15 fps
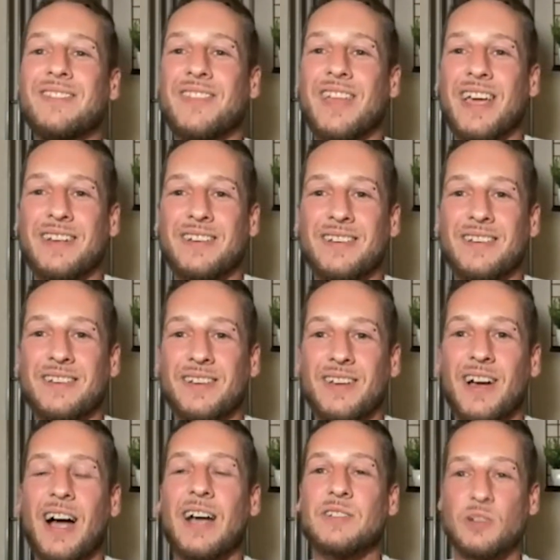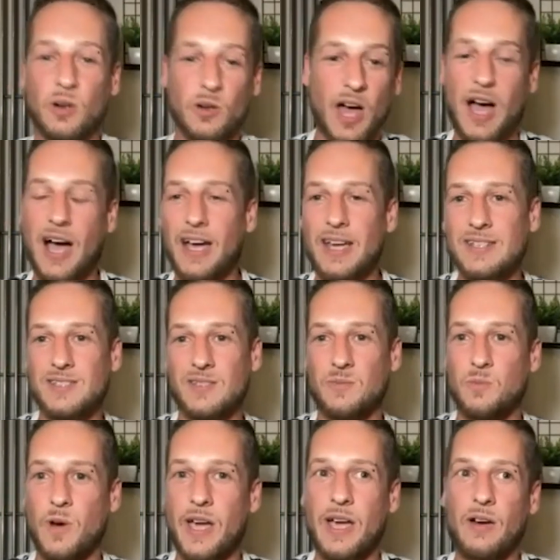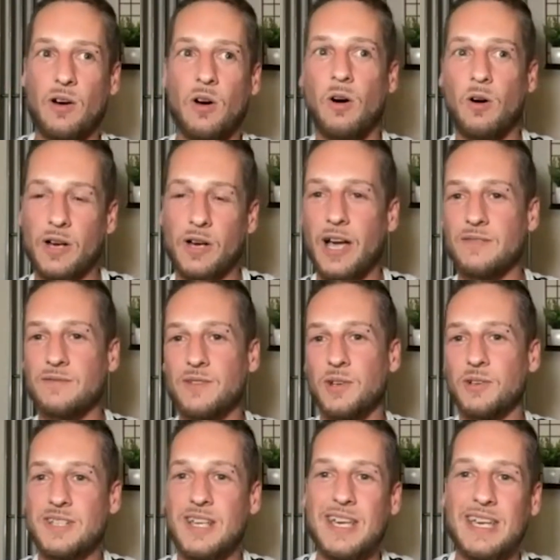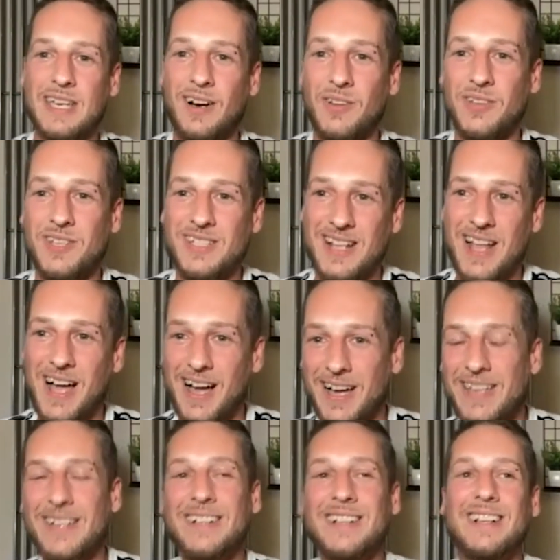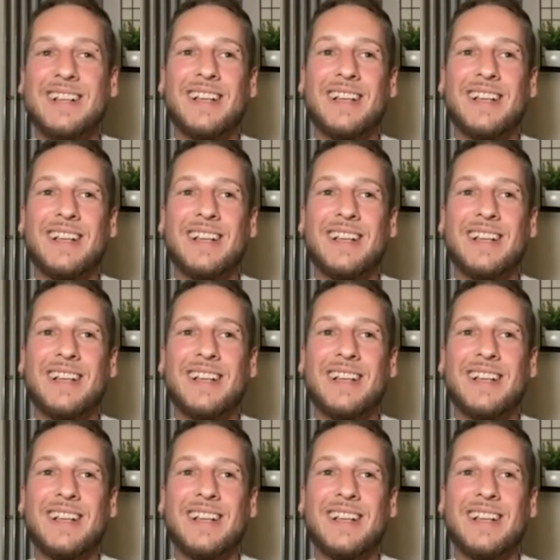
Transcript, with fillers: then I'd go and hide somewhere or kind of, you know, take it on the sly